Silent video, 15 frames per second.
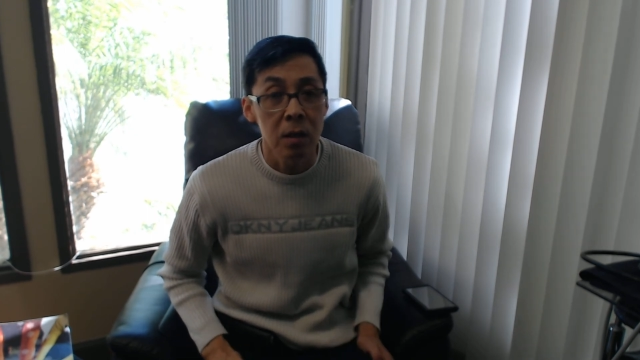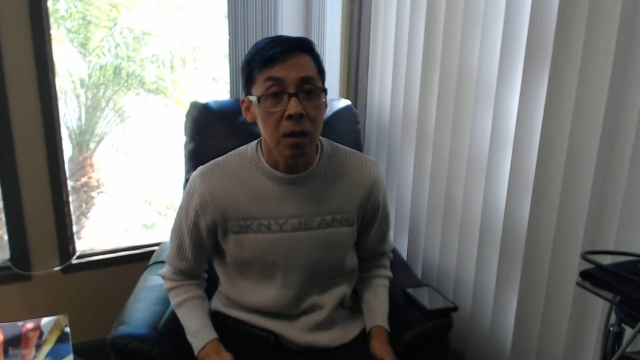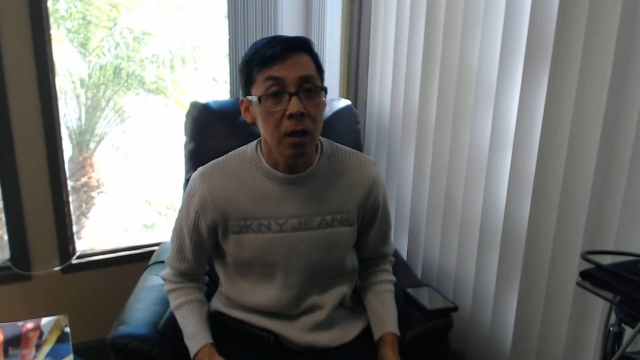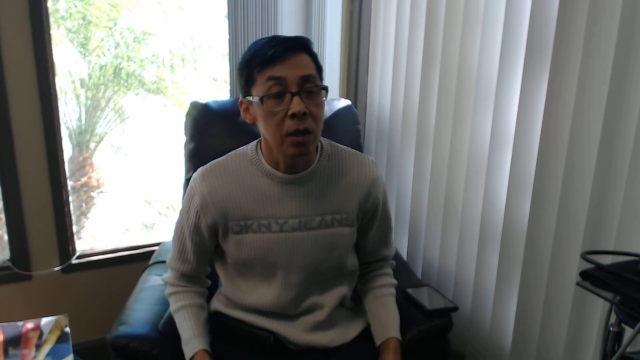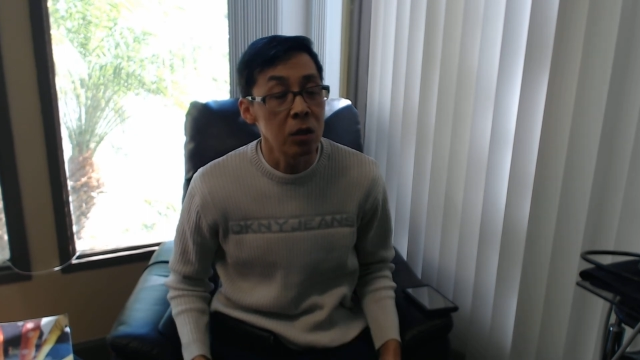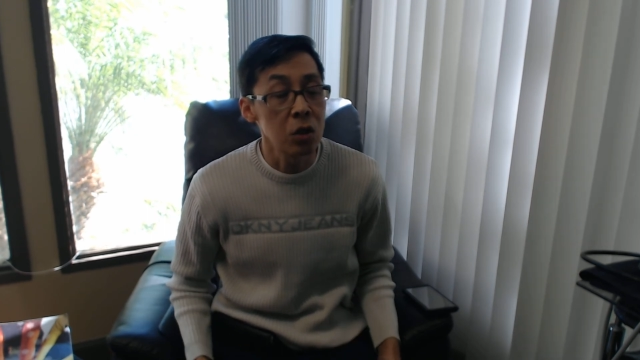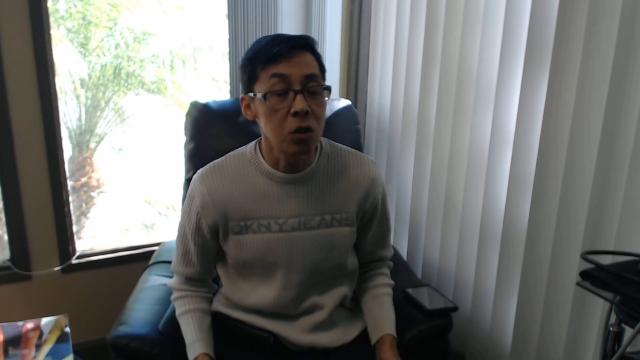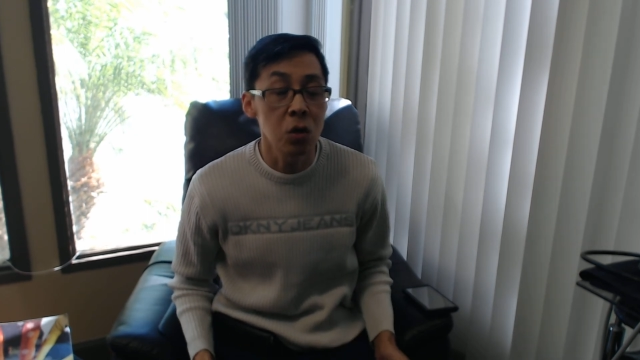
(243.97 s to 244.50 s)

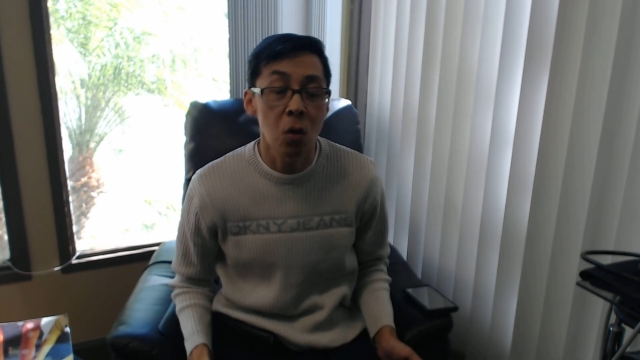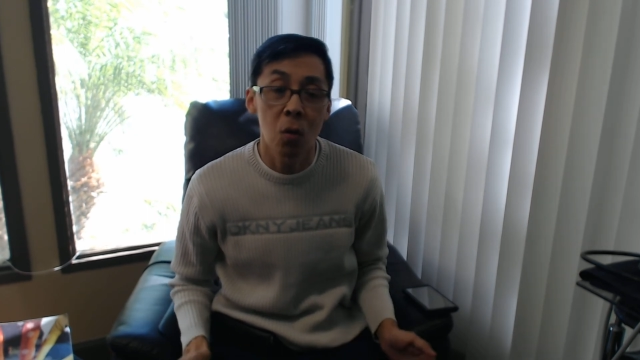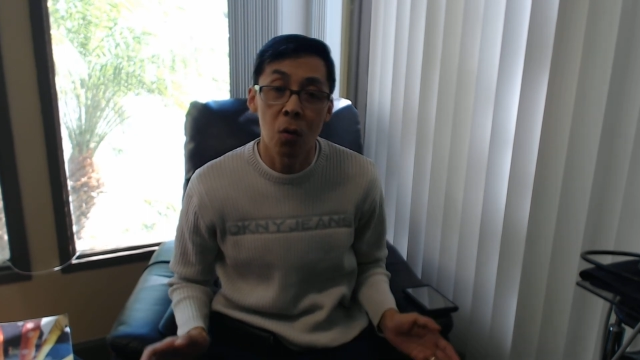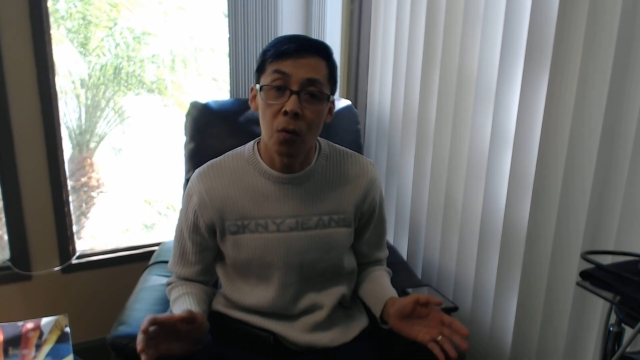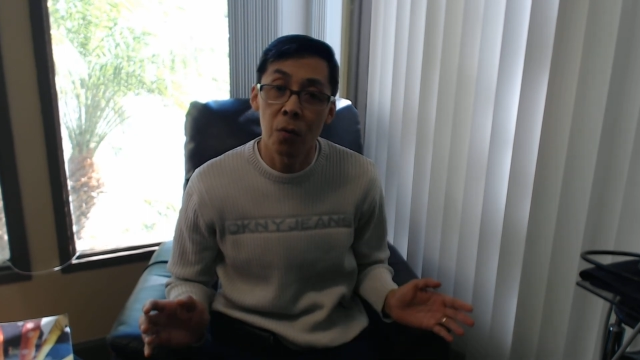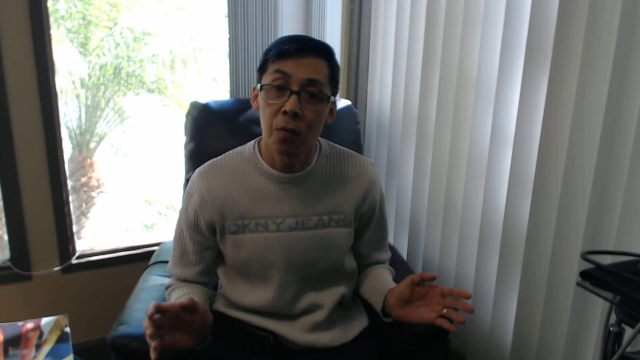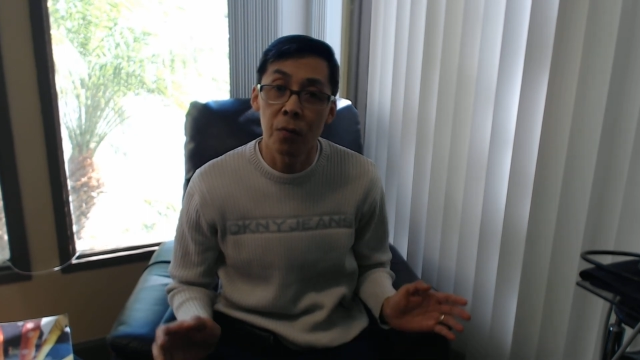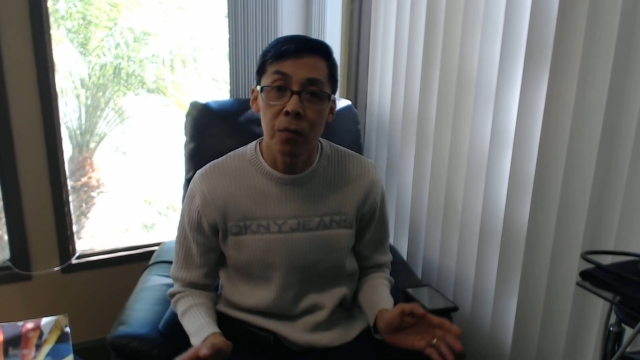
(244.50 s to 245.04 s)
And
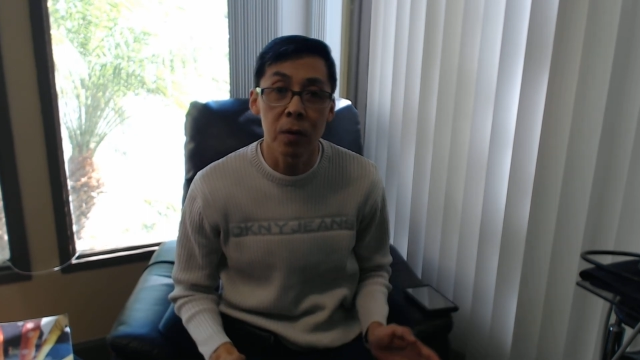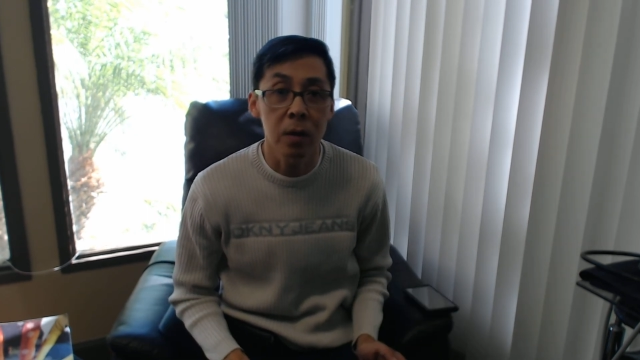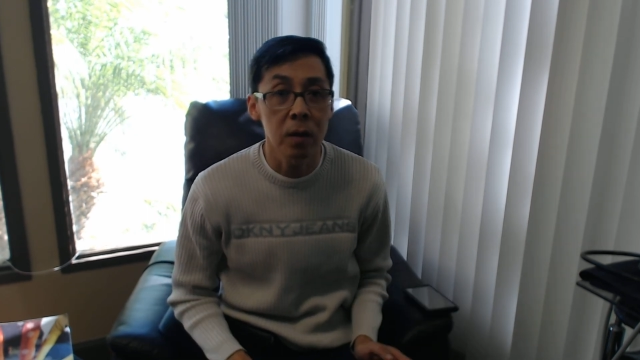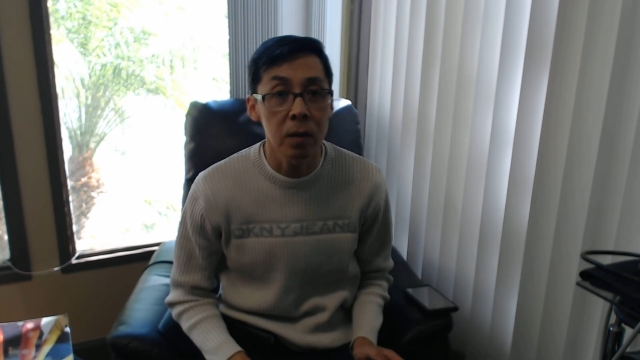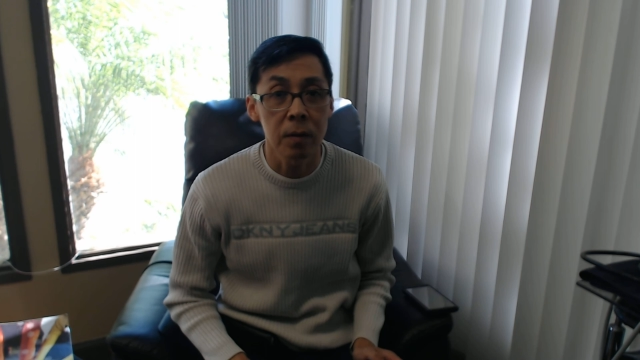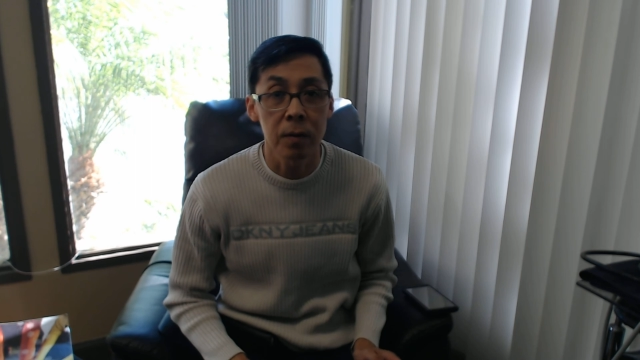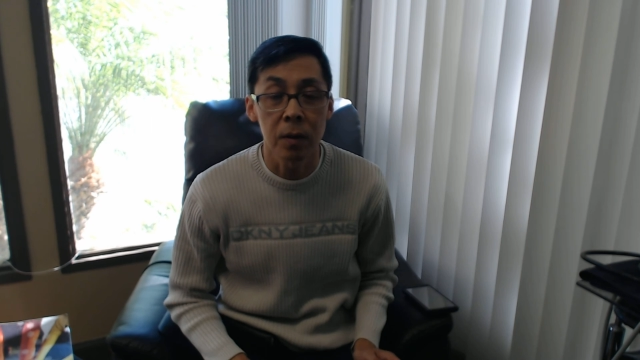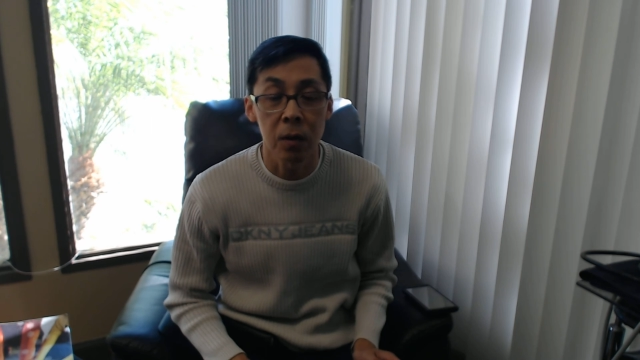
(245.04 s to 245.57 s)
so,
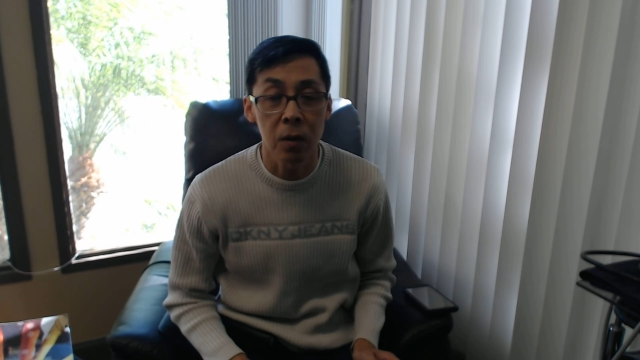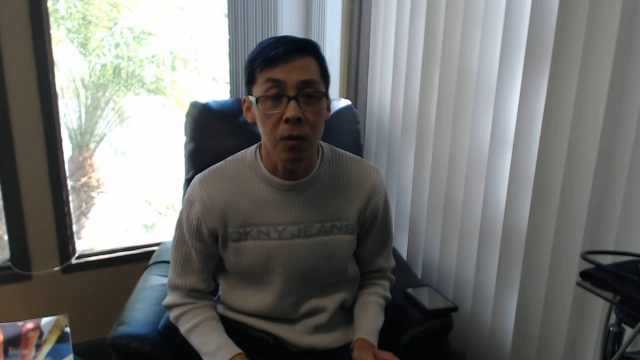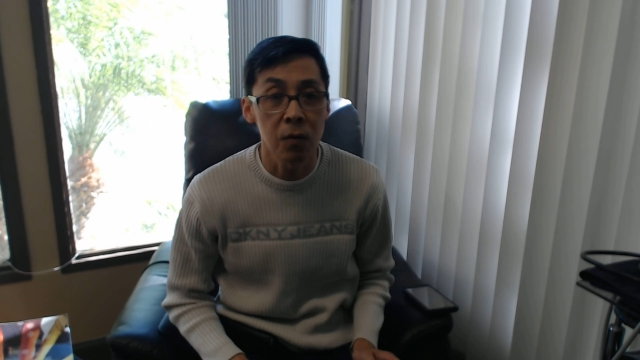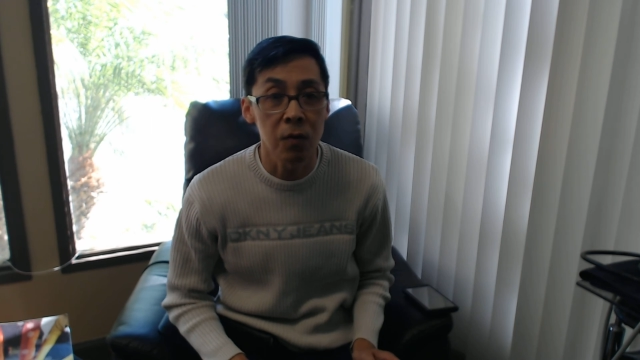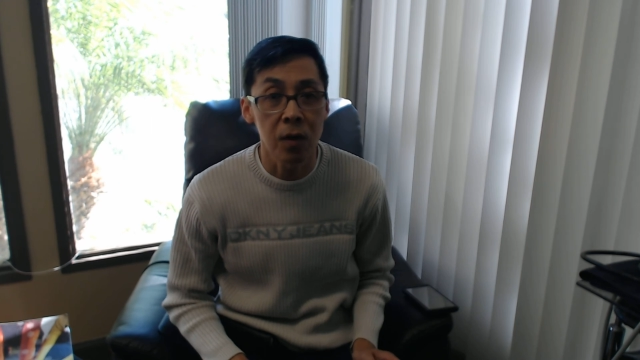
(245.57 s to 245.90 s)
you've